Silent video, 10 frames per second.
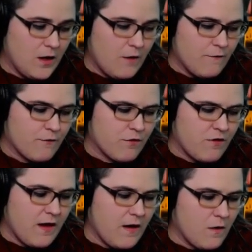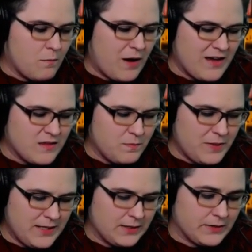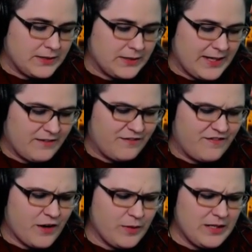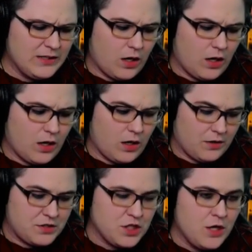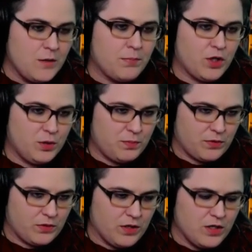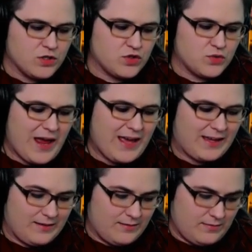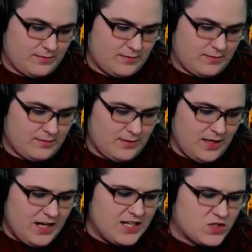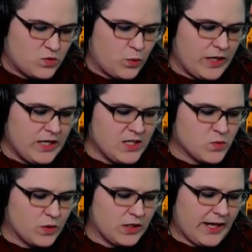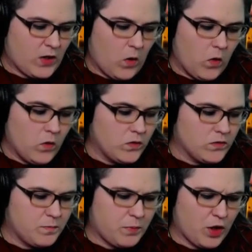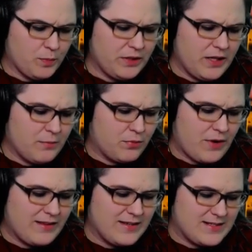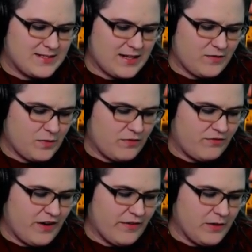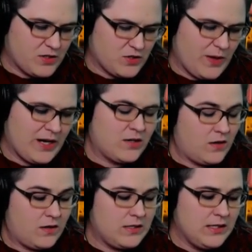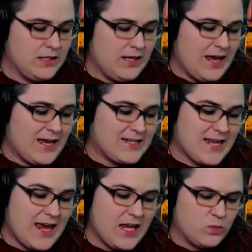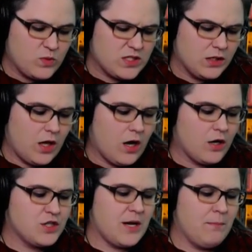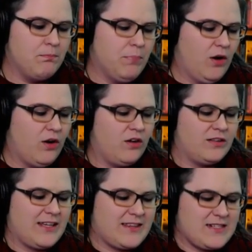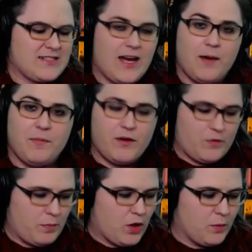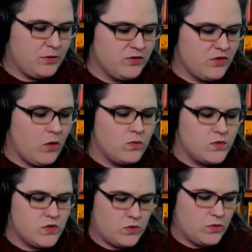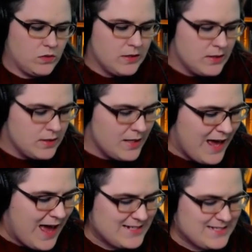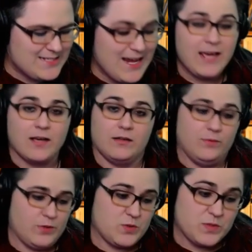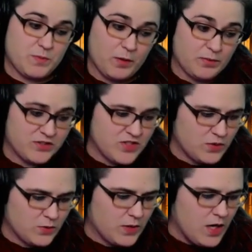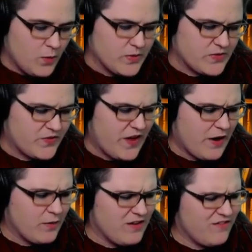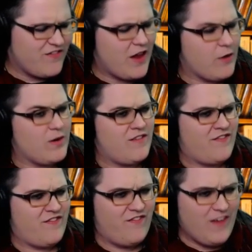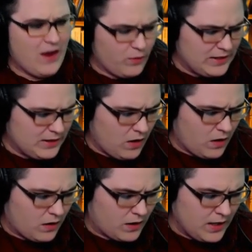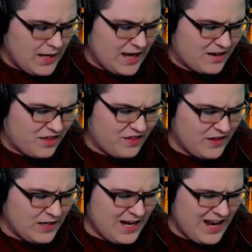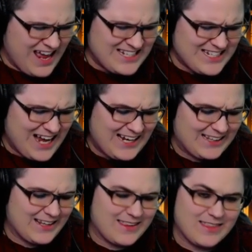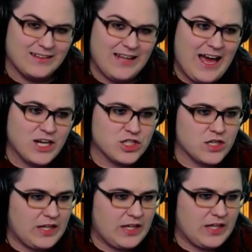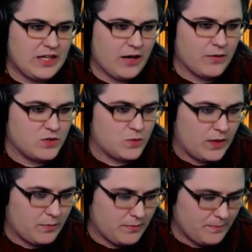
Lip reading: For there by the pillar lay a very large purple dragon. His wings were like old purple umbrellas that have been very much rained on, and his head was large and bald like the top of a purple toadstool. And his tail, which was purple too, was very, very, very long and thin and tight like the lash of a carriage whip.